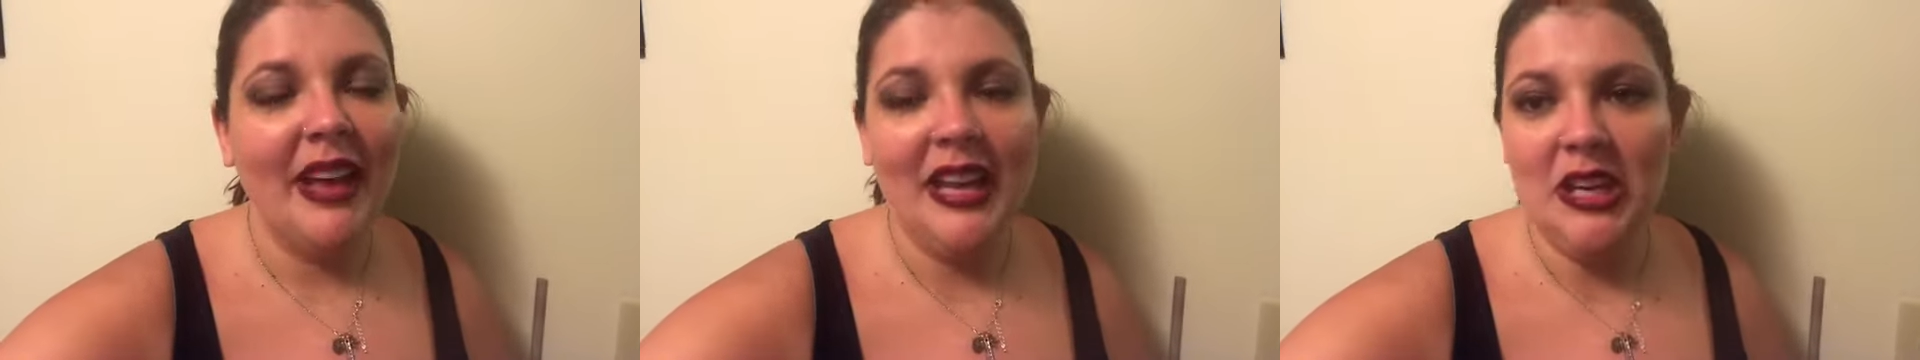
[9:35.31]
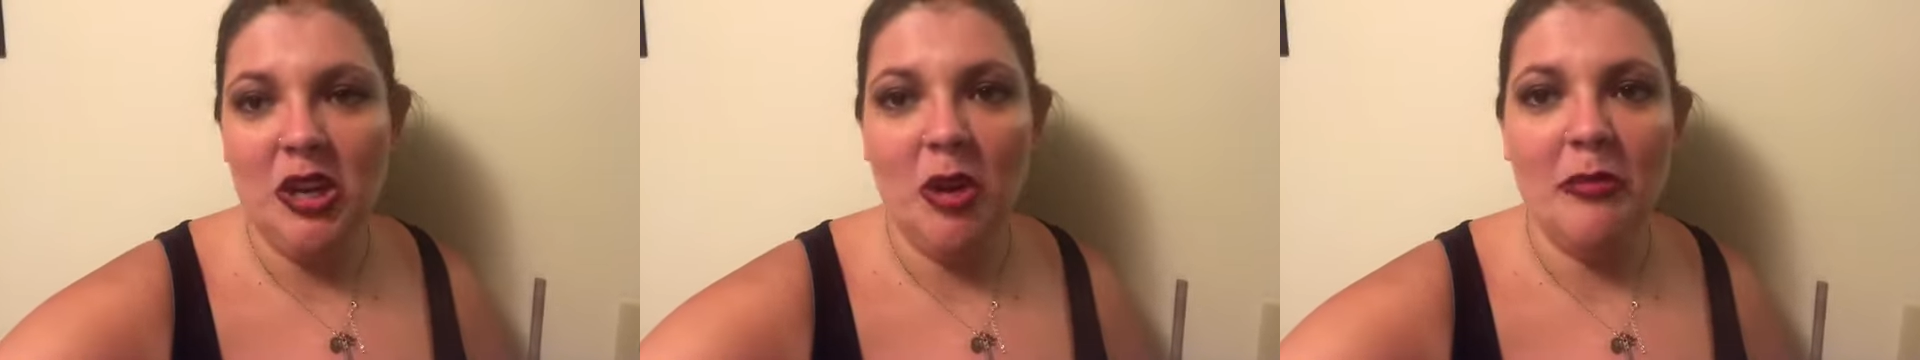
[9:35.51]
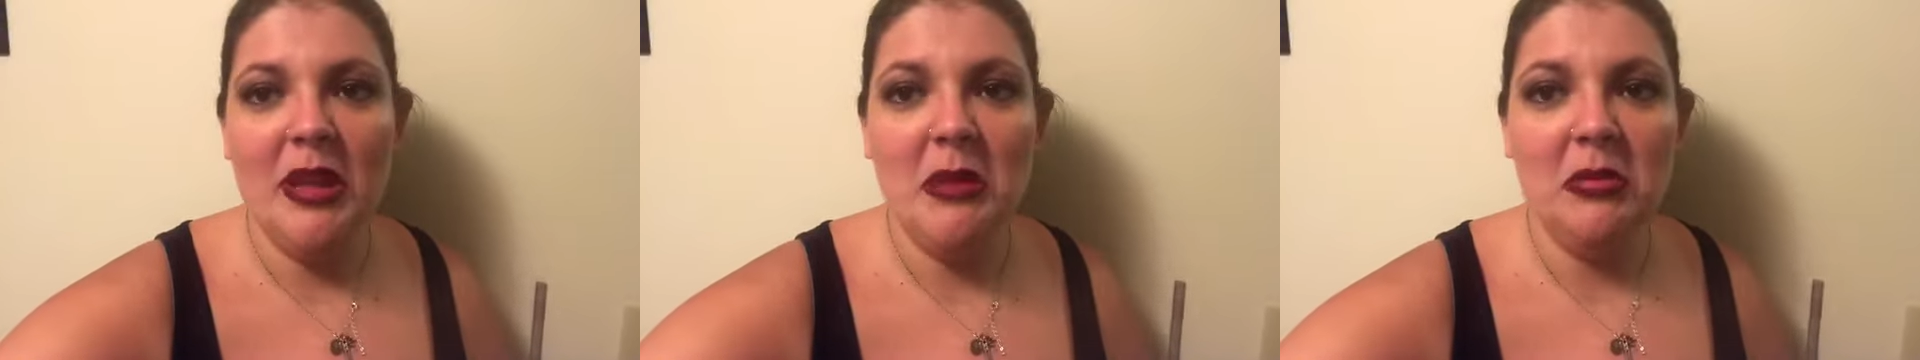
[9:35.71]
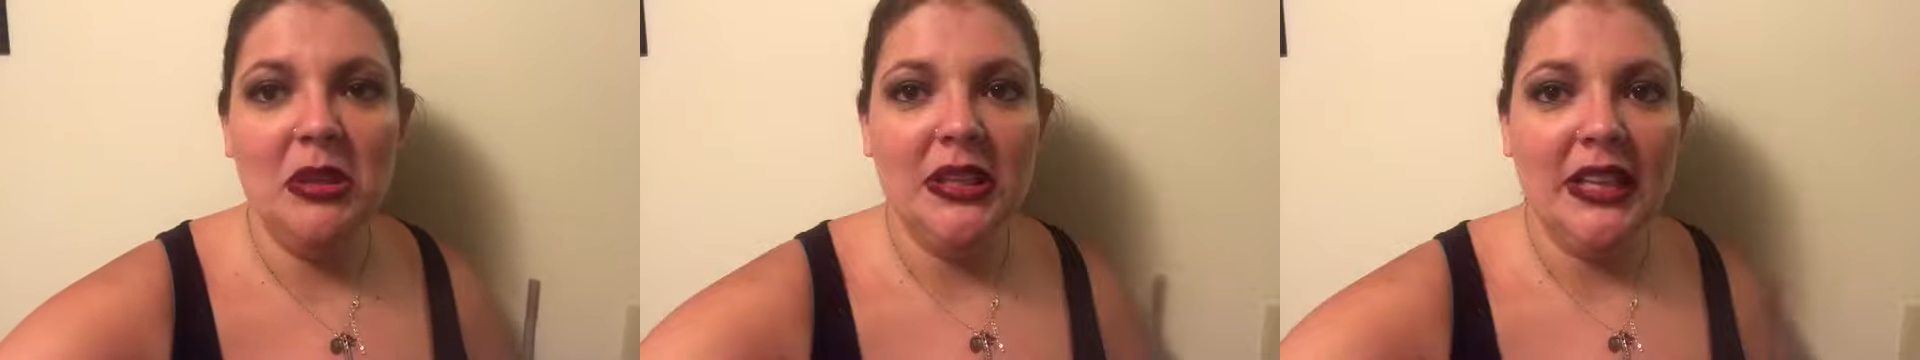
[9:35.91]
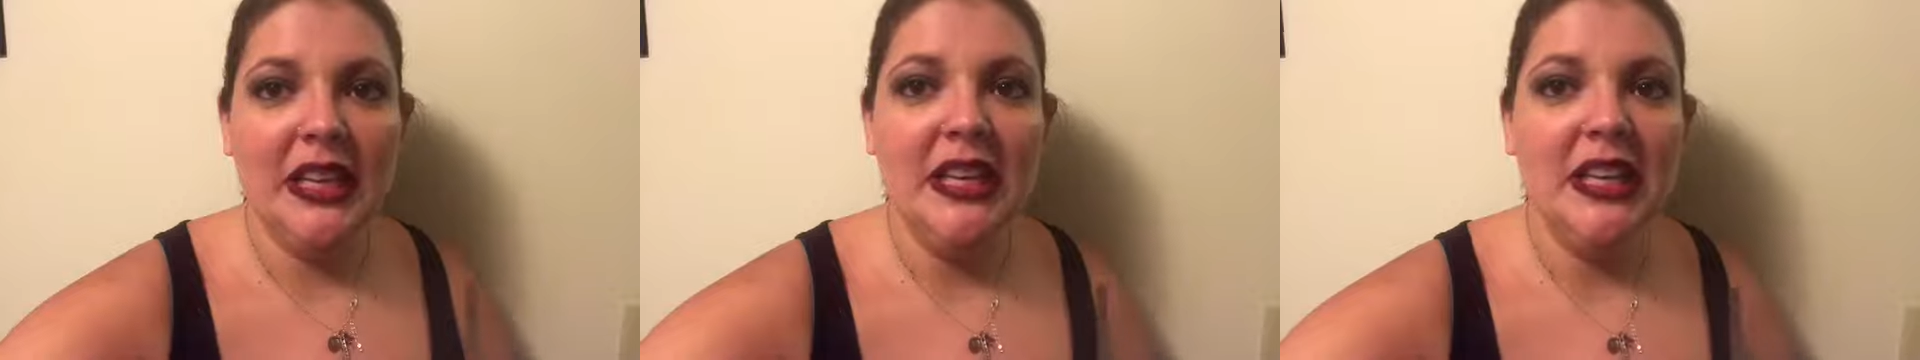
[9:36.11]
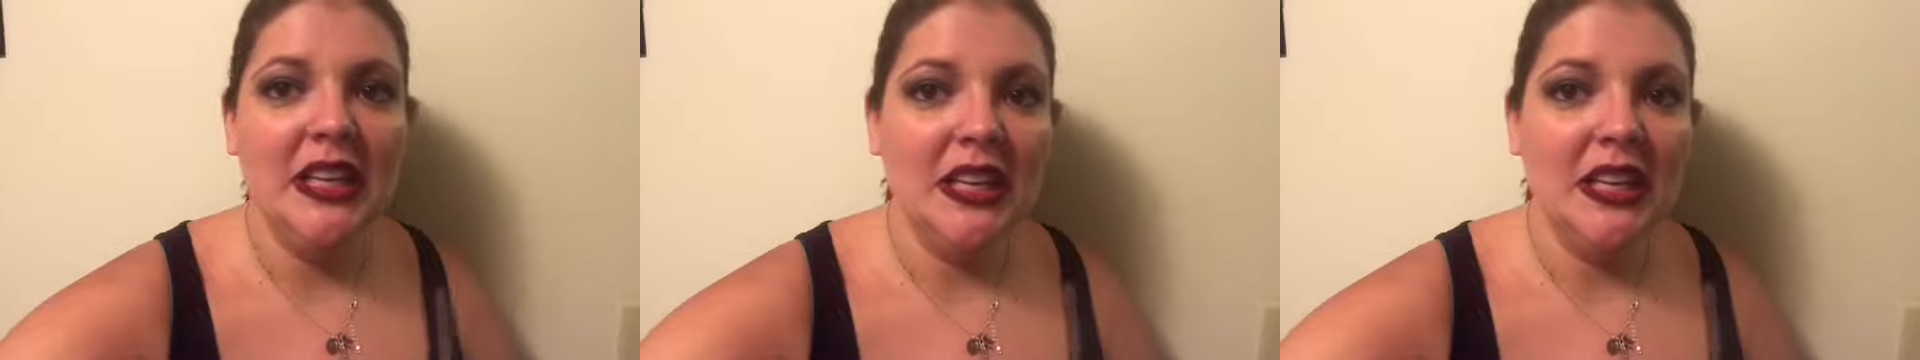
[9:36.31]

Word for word: and not be able to eat